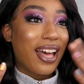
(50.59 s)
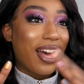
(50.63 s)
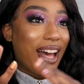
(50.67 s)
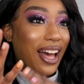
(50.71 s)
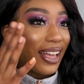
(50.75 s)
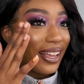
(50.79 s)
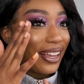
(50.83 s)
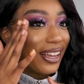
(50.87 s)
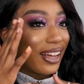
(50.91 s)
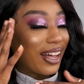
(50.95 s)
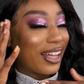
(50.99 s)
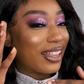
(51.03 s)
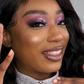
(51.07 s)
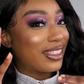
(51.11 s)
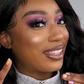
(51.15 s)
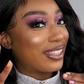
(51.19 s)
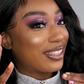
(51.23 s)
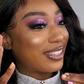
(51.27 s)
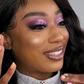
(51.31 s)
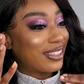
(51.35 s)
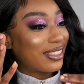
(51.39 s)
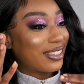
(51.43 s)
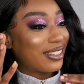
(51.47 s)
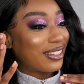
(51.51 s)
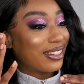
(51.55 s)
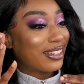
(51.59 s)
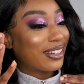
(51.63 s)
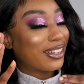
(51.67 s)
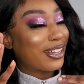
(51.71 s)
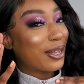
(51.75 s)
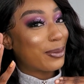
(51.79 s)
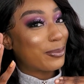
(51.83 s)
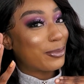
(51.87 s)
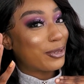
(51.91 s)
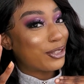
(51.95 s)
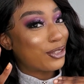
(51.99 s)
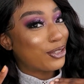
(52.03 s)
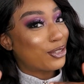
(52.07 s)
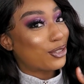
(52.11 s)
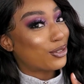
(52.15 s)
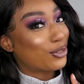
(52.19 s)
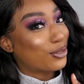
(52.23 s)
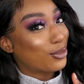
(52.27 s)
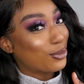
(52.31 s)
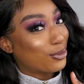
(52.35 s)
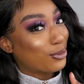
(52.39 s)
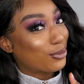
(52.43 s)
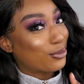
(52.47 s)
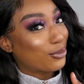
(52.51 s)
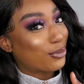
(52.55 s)
I got this look coming
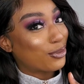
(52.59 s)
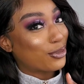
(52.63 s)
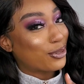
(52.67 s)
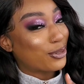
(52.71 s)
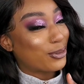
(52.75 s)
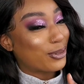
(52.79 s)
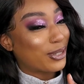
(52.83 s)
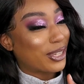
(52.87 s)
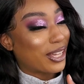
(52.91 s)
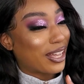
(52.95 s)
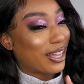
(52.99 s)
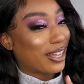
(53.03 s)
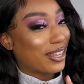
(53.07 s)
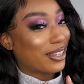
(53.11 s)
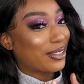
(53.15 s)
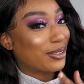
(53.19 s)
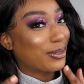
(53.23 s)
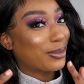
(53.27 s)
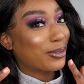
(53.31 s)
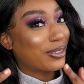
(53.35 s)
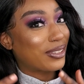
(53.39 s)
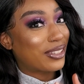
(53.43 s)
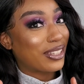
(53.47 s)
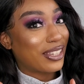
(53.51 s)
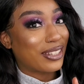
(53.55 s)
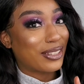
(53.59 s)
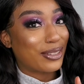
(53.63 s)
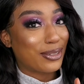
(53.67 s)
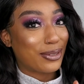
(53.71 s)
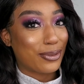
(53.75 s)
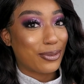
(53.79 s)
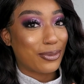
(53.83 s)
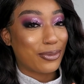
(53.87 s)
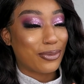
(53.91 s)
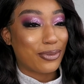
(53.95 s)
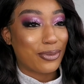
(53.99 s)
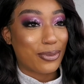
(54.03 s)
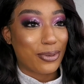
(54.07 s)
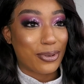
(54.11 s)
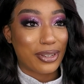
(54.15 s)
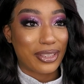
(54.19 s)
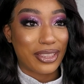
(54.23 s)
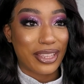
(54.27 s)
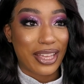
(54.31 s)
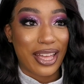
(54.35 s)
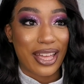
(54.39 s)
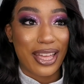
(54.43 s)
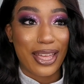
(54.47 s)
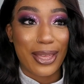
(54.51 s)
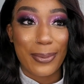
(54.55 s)
soon for you guys, so stay tuned for
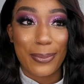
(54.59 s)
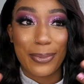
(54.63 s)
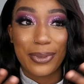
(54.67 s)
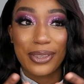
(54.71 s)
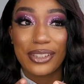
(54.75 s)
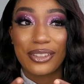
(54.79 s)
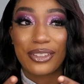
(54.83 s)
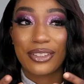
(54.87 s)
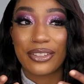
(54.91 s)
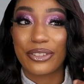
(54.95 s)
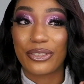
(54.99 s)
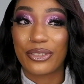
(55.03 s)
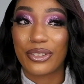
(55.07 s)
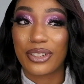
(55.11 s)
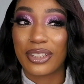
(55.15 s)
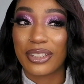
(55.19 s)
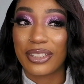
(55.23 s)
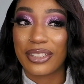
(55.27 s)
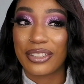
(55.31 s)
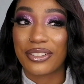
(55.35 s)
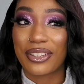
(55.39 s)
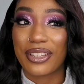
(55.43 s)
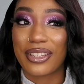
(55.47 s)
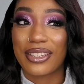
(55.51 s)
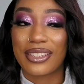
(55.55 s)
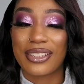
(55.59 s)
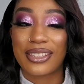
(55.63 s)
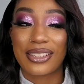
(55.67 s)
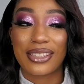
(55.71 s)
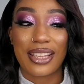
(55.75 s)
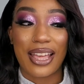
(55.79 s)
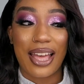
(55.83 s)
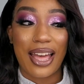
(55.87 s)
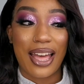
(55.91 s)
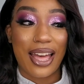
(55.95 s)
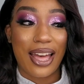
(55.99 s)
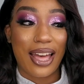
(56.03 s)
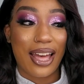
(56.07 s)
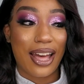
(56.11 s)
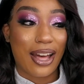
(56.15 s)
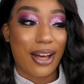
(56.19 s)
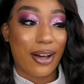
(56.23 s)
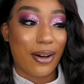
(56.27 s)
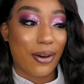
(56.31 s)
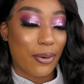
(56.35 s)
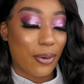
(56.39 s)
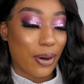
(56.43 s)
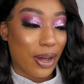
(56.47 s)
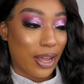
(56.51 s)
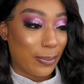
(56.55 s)
that. But this is strictly just
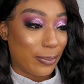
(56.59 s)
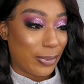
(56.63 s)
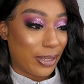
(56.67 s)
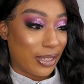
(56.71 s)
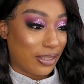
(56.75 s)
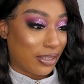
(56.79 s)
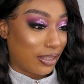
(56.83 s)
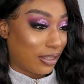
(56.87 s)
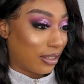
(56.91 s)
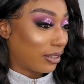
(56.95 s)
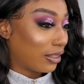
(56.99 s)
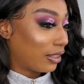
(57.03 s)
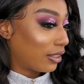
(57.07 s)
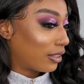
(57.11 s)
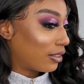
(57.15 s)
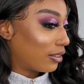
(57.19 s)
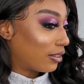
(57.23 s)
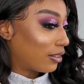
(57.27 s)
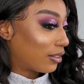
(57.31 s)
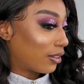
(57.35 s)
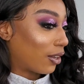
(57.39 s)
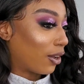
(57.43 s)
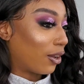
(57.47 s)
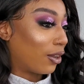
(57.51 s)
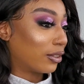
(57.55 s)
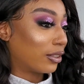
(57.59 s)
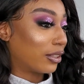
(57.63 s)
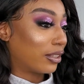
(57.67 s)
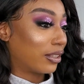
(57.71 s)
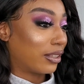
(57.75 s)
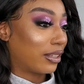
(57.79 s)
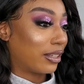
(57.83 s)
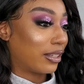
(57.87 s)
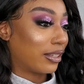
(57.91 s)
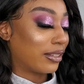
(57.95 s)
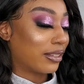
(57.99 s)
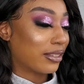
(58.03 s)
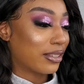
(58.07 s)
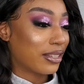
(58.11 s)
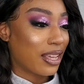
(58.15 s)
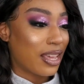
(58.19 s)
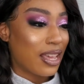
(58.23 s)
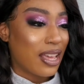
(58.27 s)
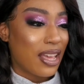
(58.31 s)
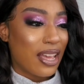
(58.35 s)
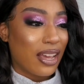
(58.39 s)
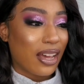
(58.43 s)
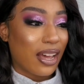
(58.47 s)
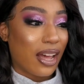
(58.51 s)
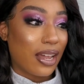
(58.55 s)
how I basically installed this.
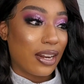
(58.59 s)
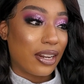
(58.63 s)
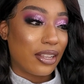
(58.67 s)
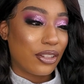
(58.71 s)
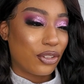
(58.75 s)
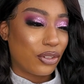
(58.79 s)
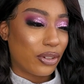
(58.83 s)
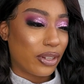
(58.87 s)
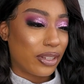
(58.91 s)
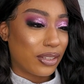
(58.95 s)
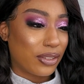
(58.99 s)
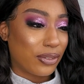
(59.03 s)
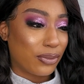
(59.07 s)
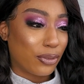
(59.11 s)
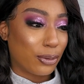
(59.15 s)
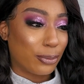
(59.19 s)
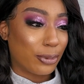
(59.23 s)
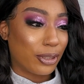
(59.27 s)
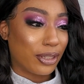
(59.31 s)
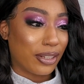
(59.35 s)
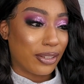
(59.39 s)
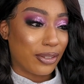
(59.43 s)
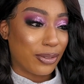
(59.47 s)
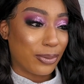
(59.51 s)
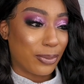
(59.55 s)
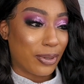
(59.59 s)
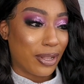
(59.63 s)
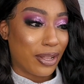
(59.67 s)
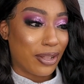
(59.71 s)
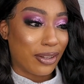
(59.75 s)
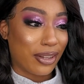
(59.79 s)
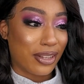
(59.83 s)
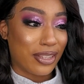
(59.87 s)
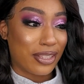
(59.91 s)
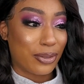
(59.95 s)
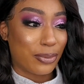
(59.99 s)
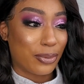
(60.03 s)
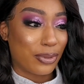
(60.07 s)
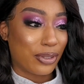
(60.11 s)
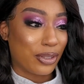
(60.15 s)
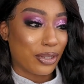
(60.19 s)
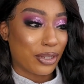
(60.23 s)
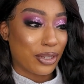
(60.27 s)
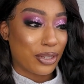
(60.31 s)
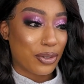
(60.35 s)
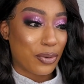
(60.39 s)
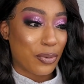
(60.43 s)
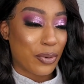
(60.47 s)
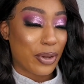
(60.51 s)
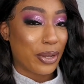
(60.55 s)
Kind of transformed it as well, because it was
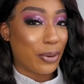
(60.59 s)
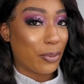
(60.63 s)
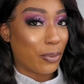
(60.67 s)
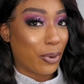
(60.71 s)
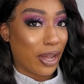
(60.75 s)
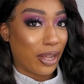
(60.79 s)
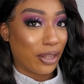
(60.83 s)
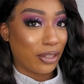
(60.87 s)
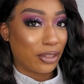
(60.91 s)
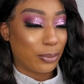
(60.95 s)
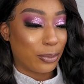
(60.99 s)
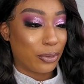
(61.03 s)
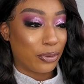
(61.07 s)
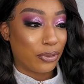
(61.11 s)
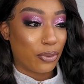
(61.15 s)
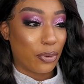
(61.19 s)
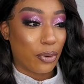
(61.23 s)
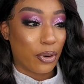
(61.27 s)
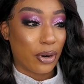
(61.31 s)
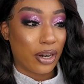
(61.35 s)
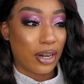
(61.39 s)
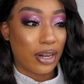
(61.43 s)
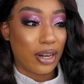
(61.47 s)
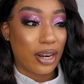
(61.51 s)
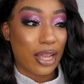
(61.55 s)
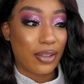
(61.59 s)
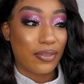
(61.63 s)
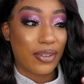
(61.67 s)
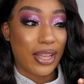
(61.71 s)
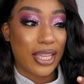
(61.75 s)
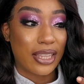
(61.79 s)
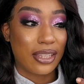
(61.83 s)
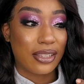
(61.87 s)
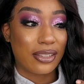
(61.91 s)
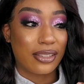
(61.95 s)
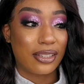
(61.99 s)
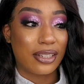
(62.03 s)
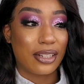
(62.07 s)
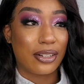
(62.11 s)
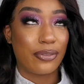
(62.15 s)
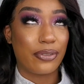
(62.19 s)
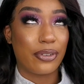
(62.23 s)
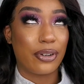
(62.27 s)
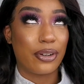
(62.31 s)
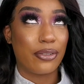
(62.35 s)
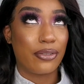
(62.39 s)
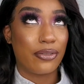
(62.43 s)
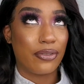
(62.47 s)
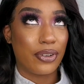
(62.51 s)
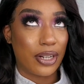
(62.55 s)
looking quite wild before. I've had this hair
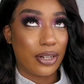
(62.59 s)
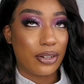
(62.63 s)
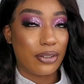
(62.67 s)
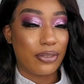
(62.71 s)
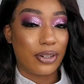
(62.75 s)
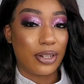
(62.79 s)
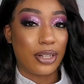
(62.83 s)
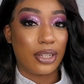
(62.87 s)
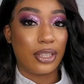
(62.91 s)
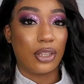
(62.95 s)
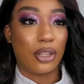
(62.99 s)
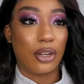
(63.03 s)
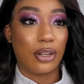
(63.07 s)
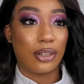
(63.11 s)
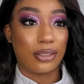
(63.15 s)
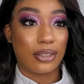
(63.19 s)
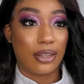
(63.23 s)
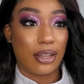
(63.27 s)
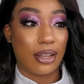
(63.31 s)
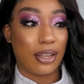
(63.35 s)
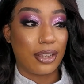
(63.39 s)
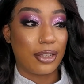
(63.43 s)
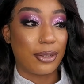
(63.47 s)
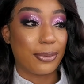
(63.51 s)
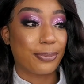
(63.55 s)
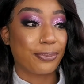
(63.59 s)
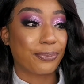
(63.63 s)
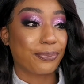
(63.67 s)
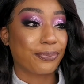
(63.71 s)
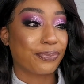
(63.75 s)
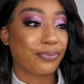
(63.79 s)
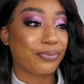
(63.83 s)
for a very, very long time.